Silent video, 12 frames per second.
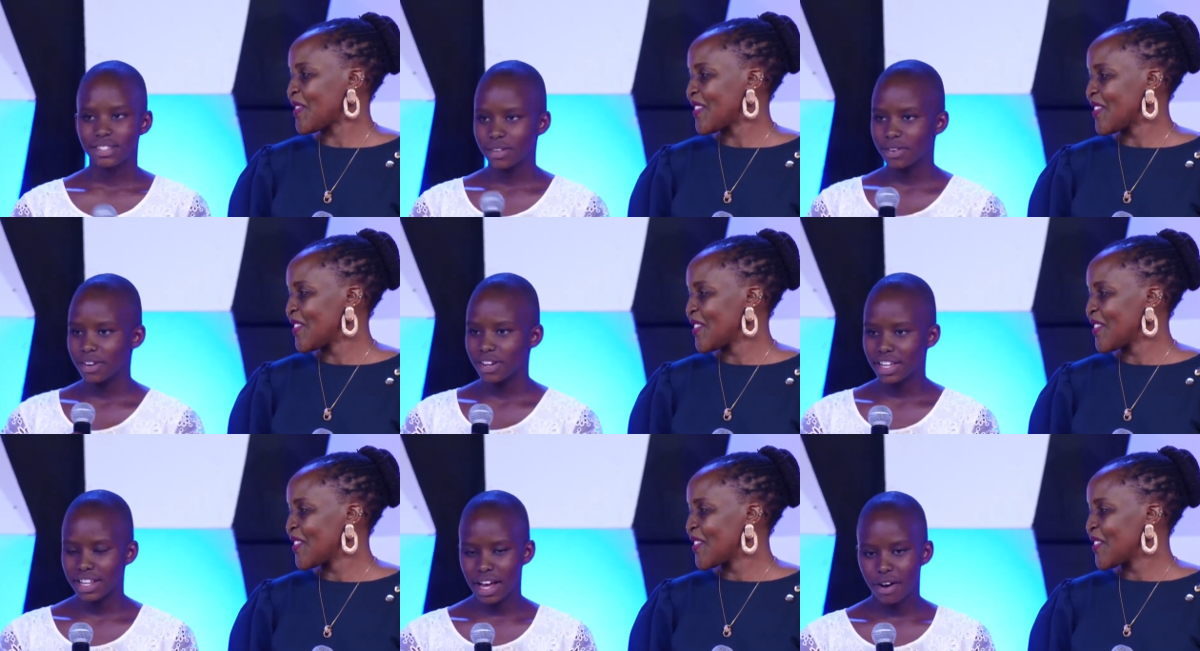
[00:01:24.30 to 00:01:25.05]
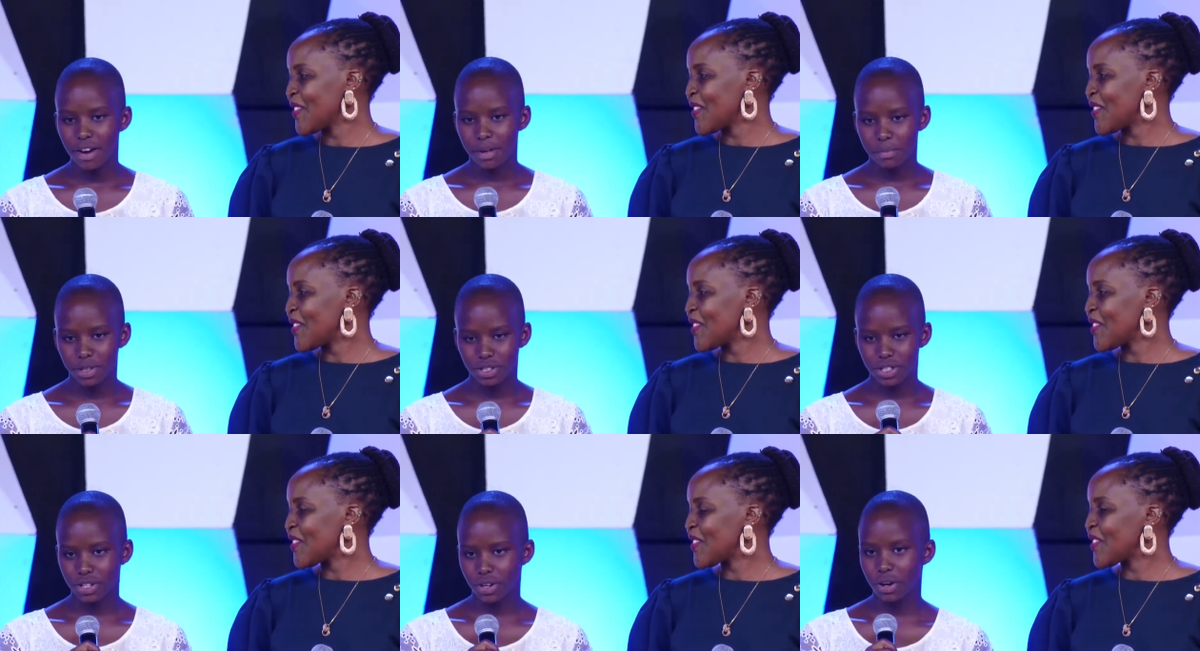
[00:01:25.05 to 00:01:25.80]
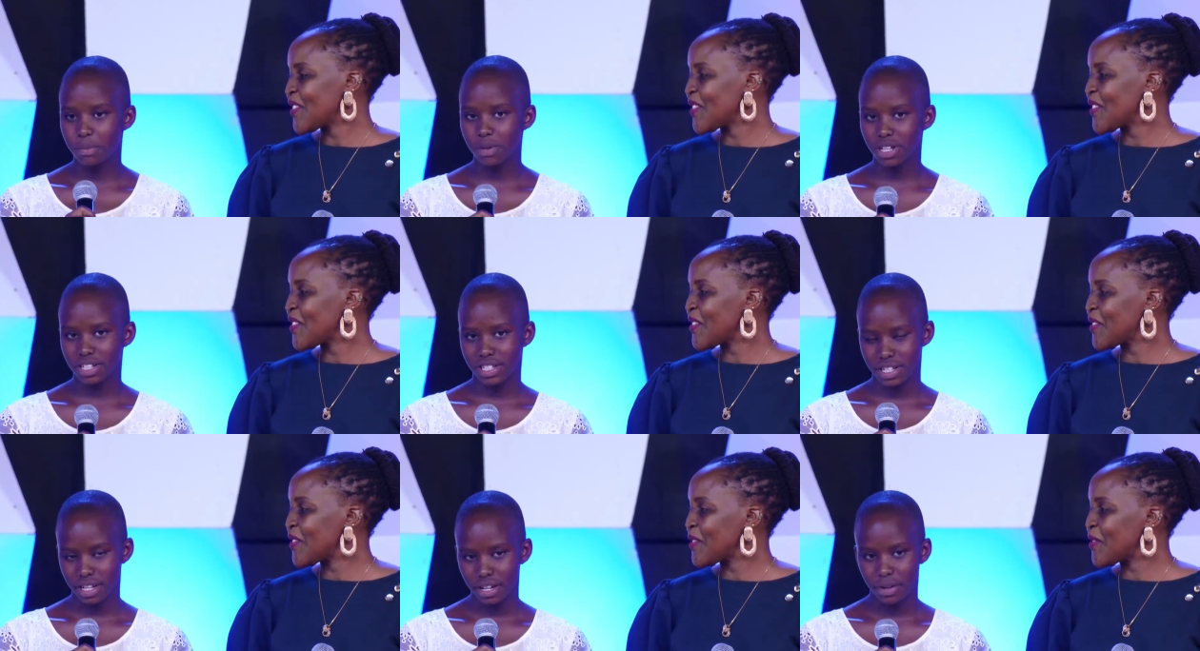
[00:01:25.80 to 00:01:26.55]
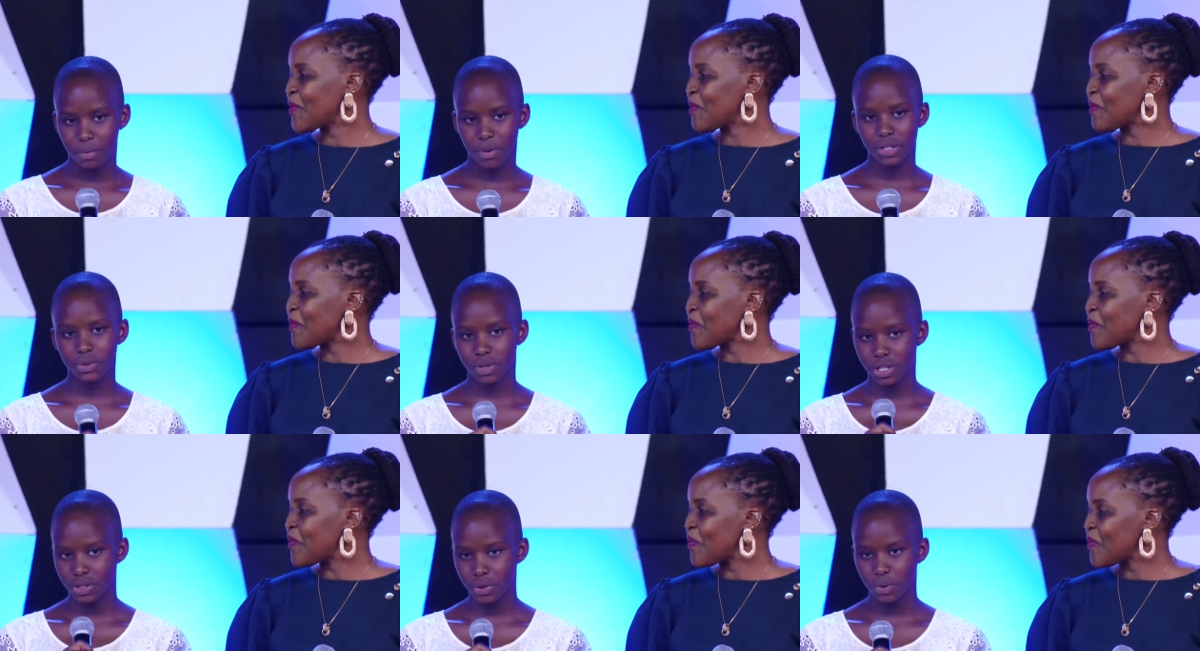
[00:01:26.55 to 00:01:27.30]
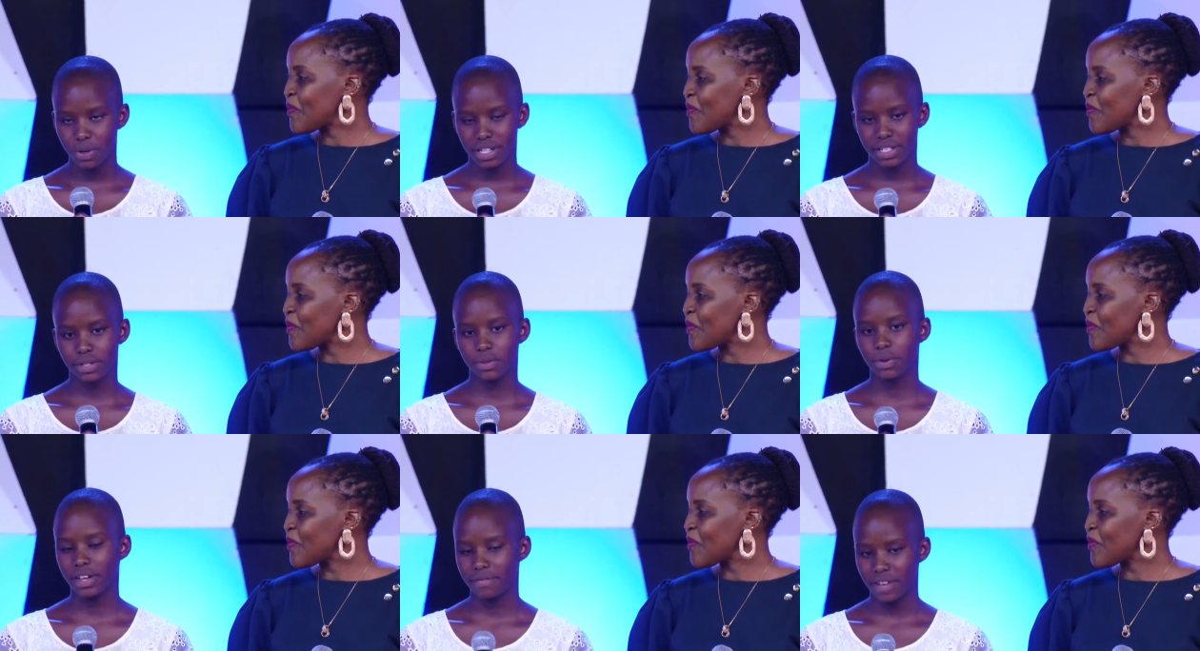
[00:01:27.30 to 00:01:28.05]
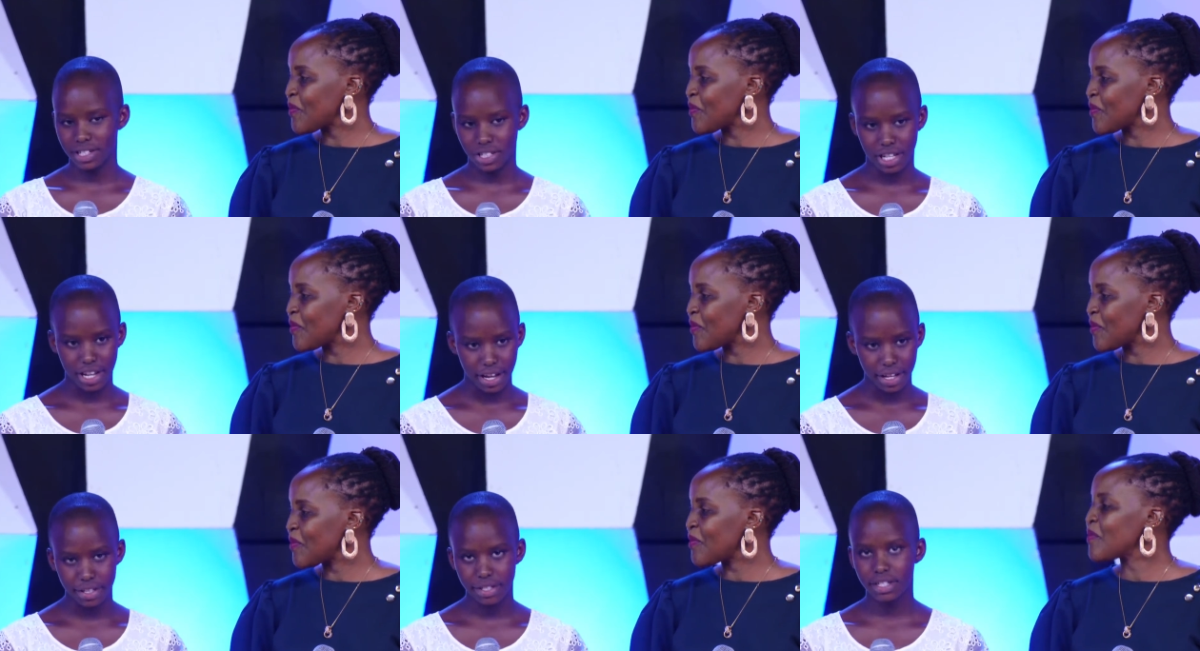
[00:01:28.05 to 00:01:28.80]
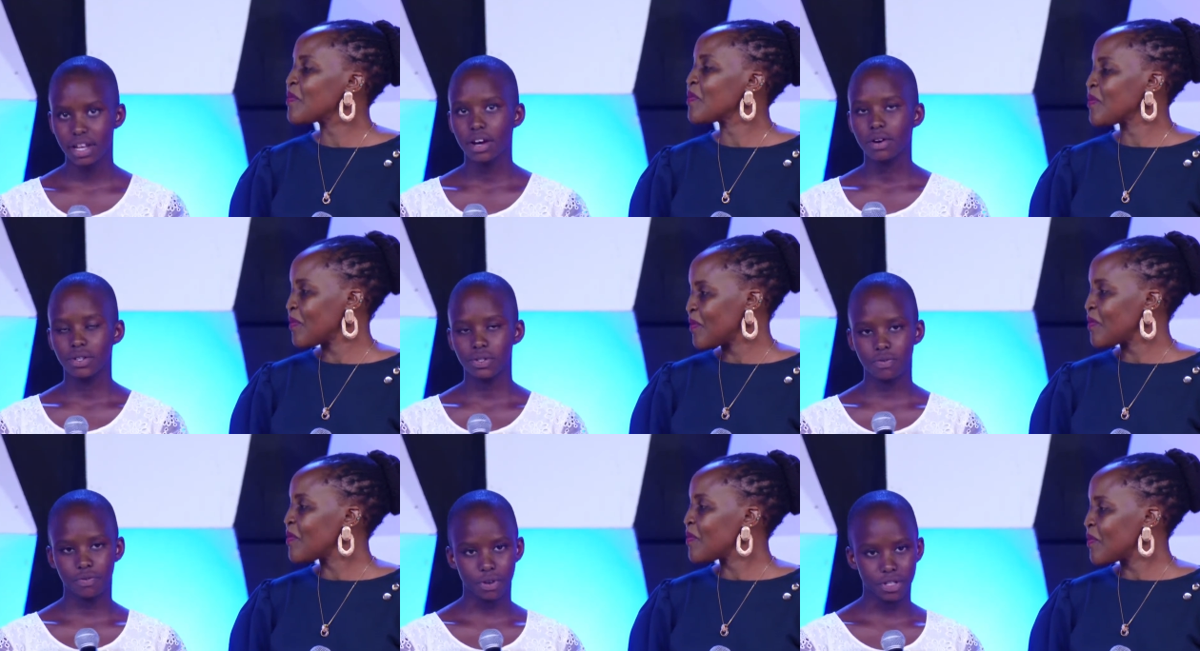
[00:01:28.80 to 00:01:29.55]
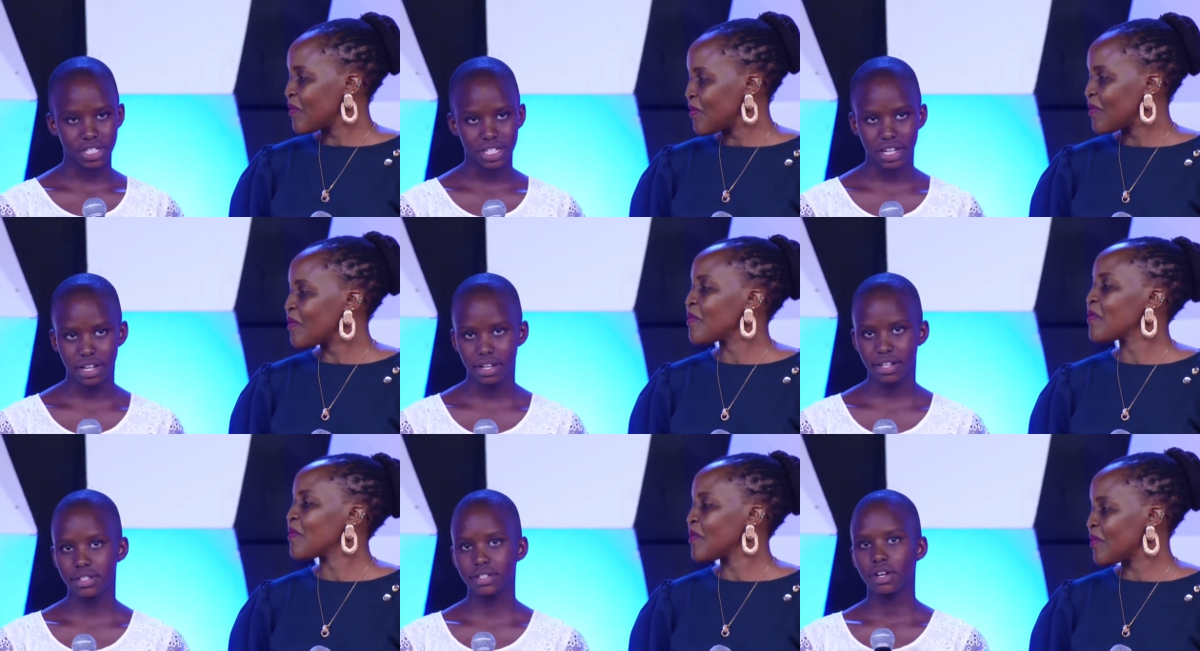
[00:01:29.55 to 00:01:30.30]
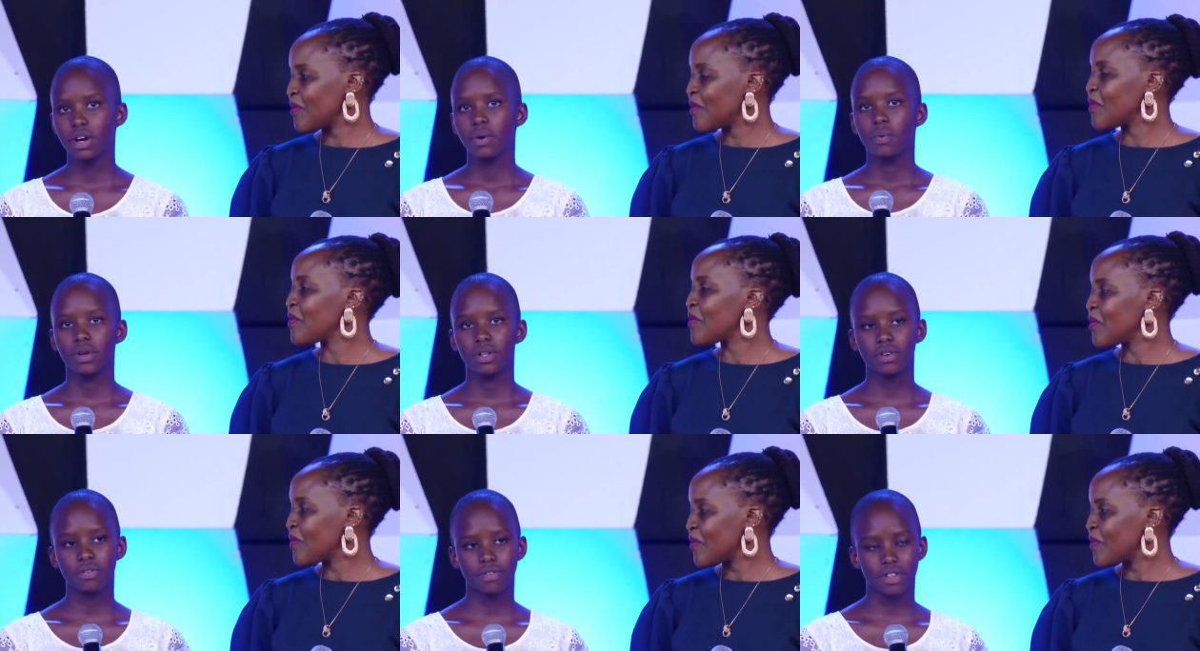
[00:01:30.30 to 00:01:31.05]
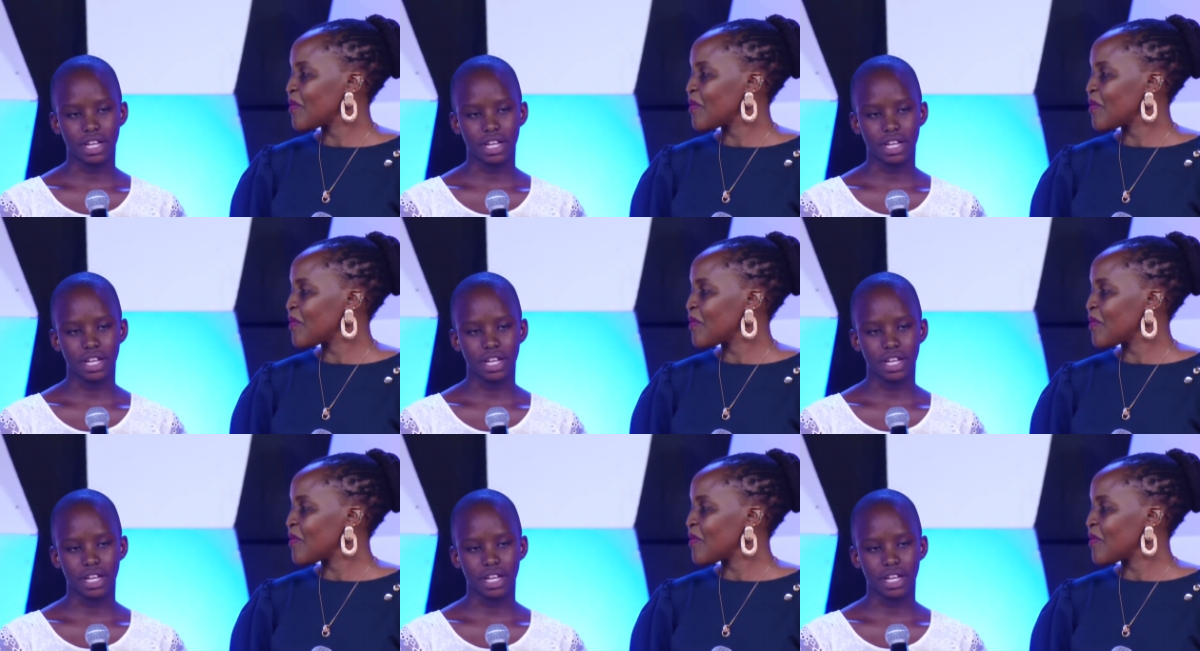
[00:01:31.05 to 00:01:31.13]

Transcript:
Speaker 1: So in our missional community, what we do is to evangelize, do frontiers, we look for